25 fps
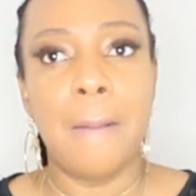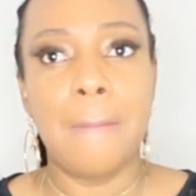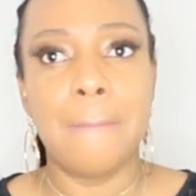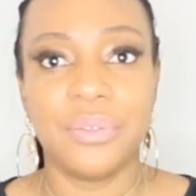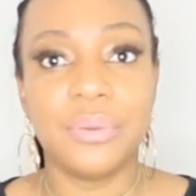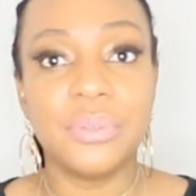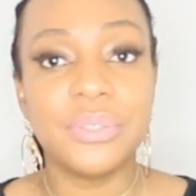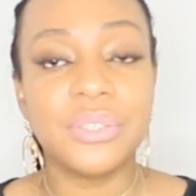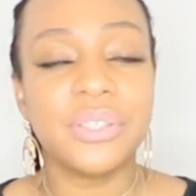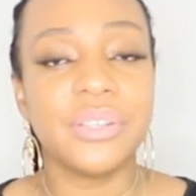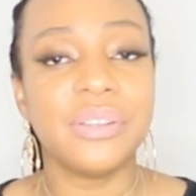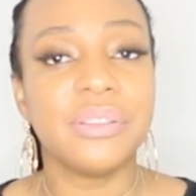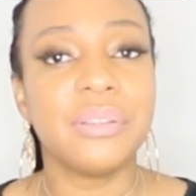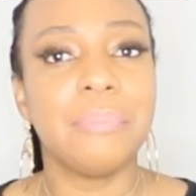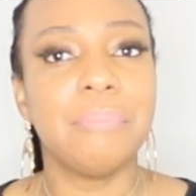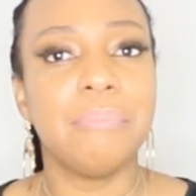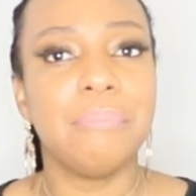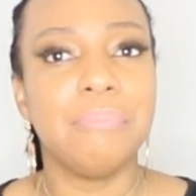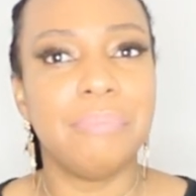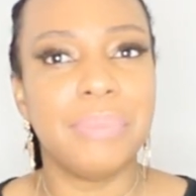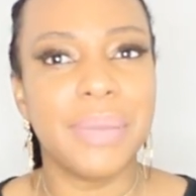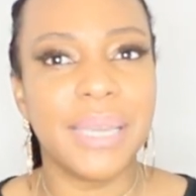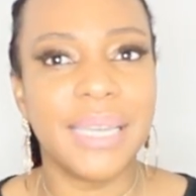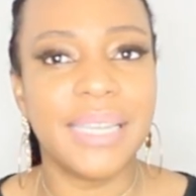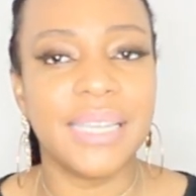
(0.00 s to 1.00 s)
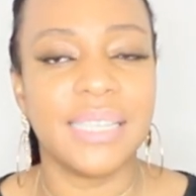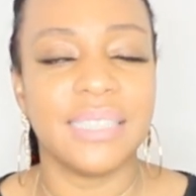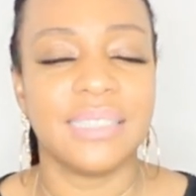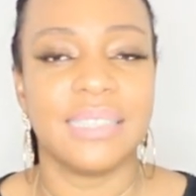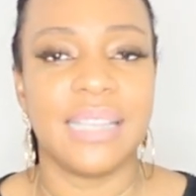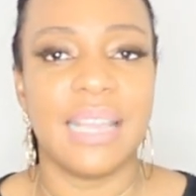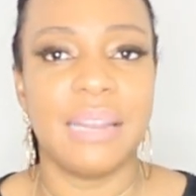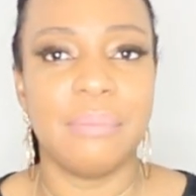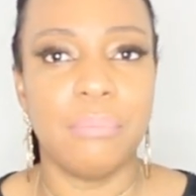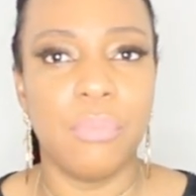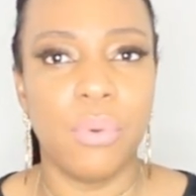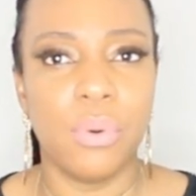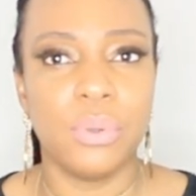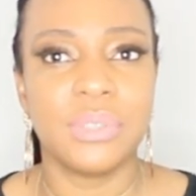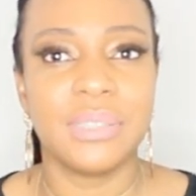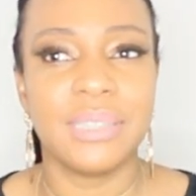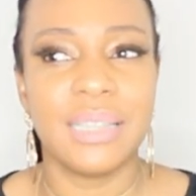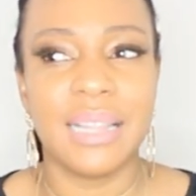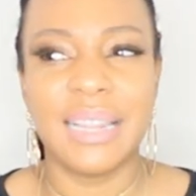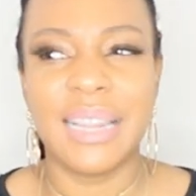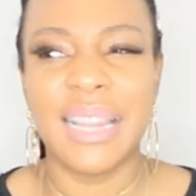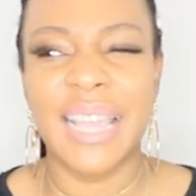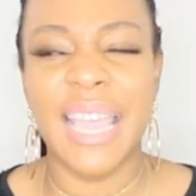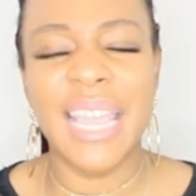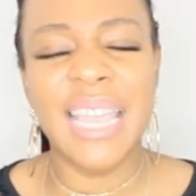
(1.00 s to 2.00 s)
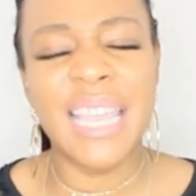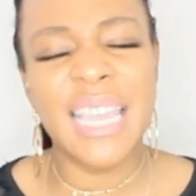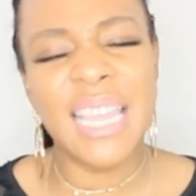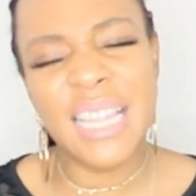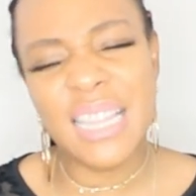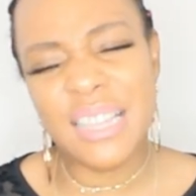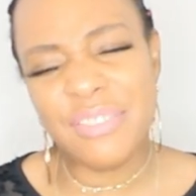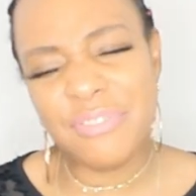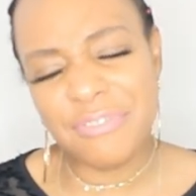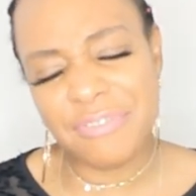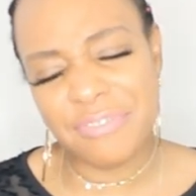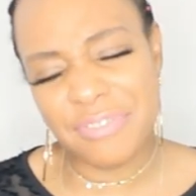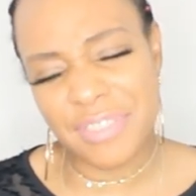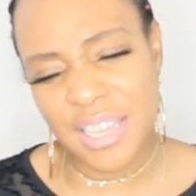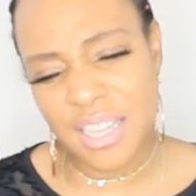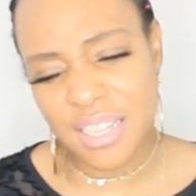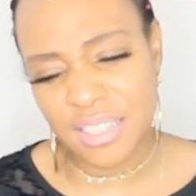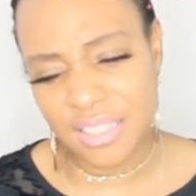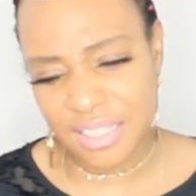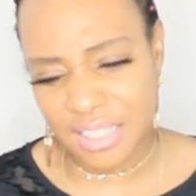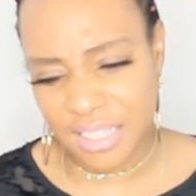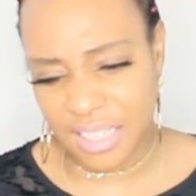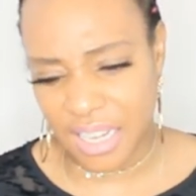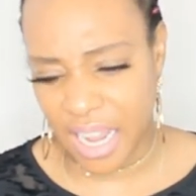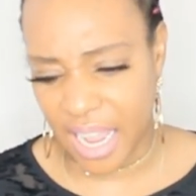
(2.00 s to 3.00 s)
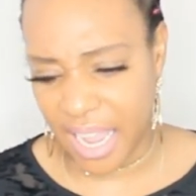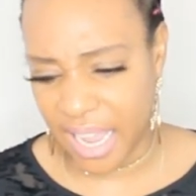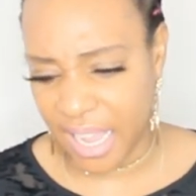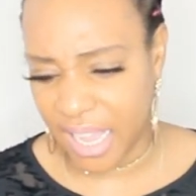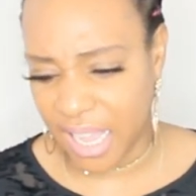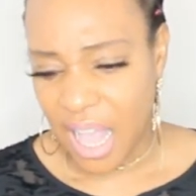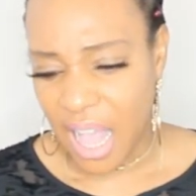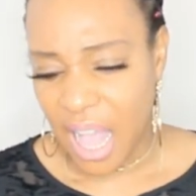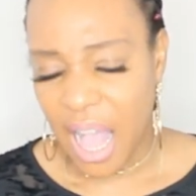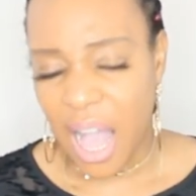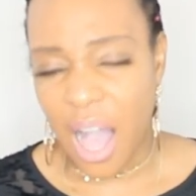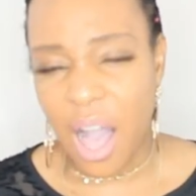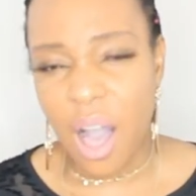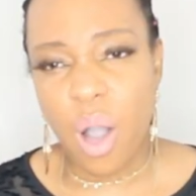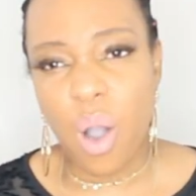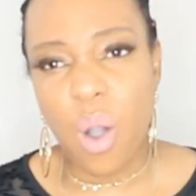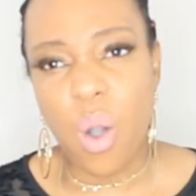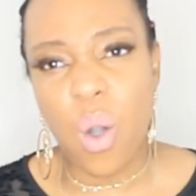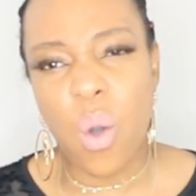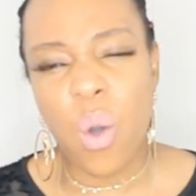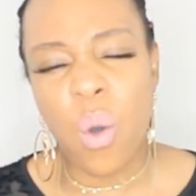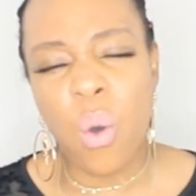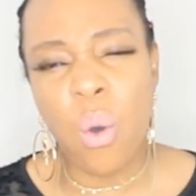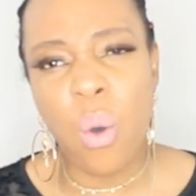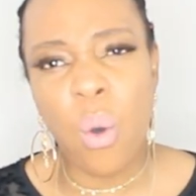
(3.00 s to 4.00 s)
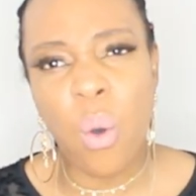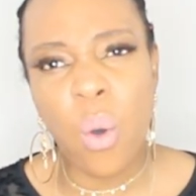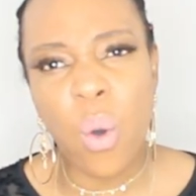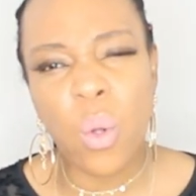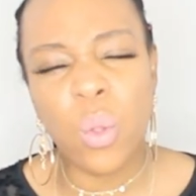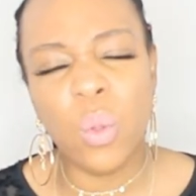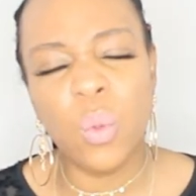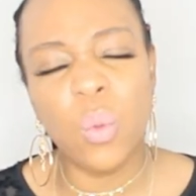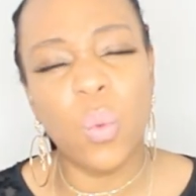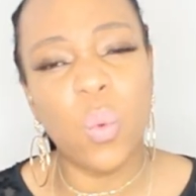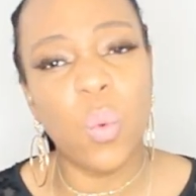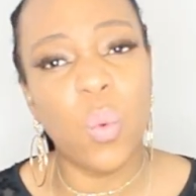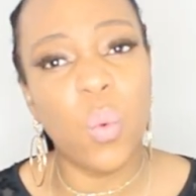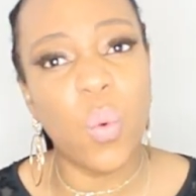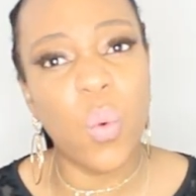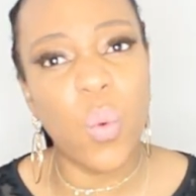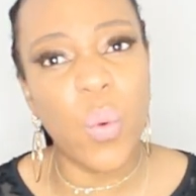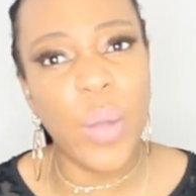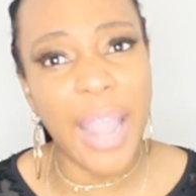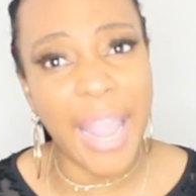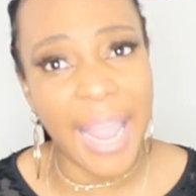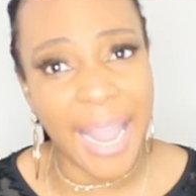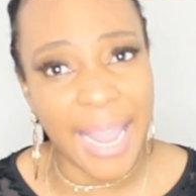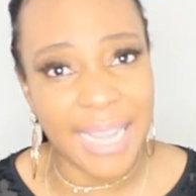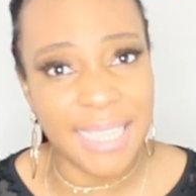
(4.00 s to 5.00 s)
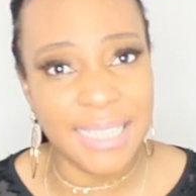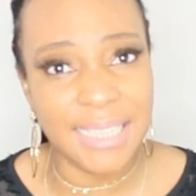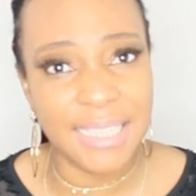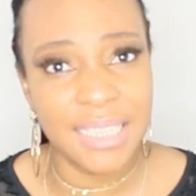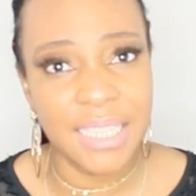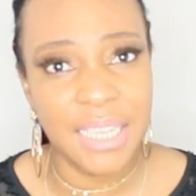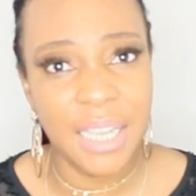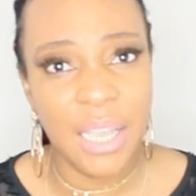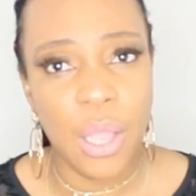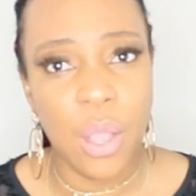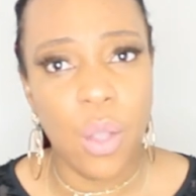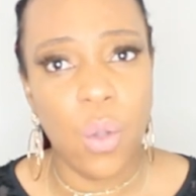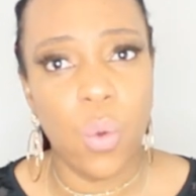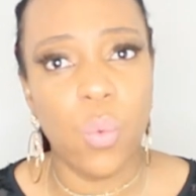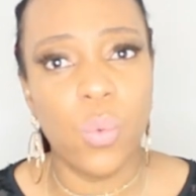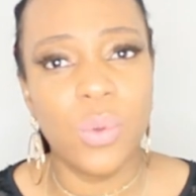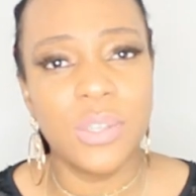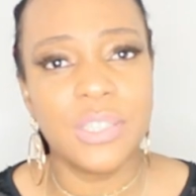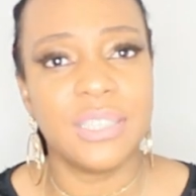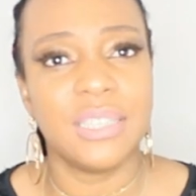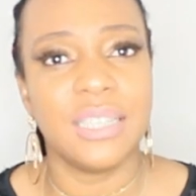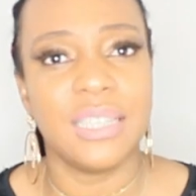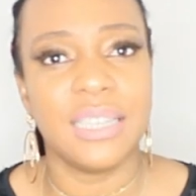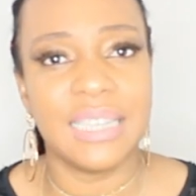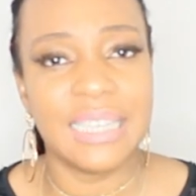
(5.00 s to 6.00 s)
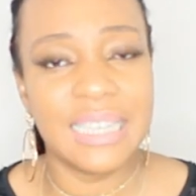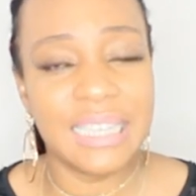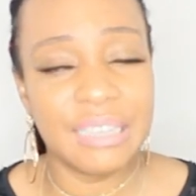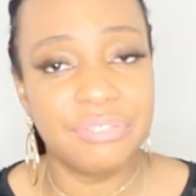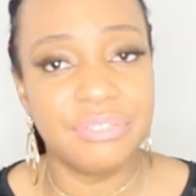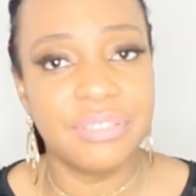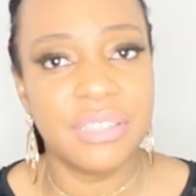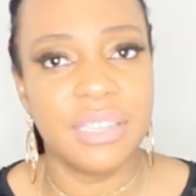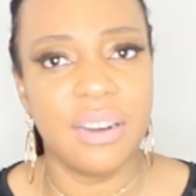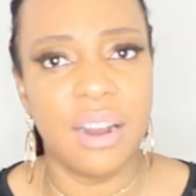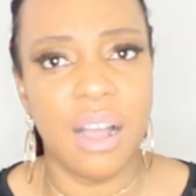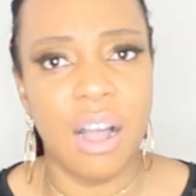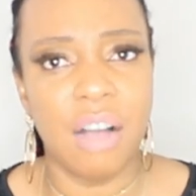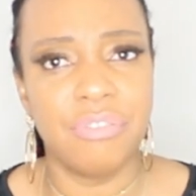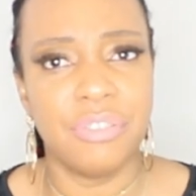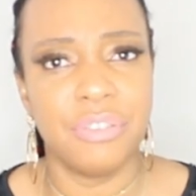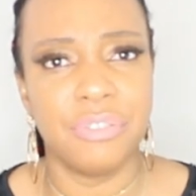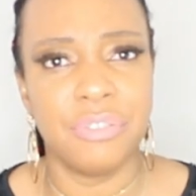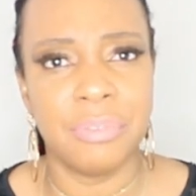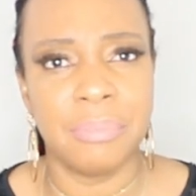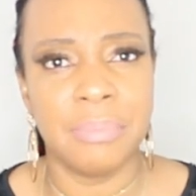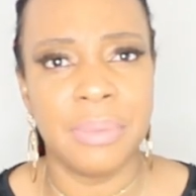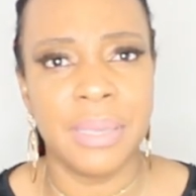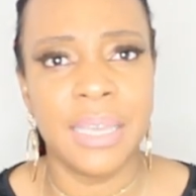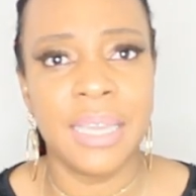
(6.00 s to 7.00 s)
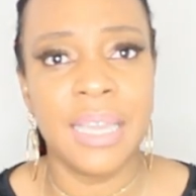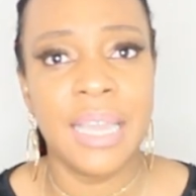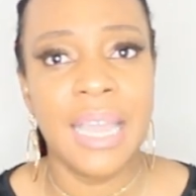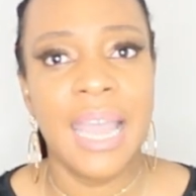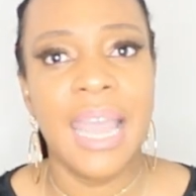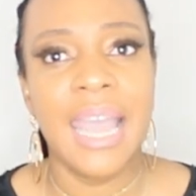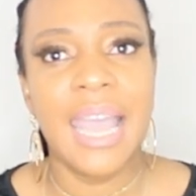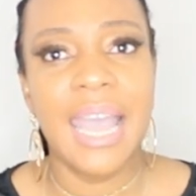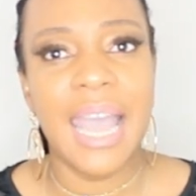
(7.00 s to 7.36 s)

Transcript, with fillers: Those are the biggest and most, like, it feels like a whole weight was lifted off of me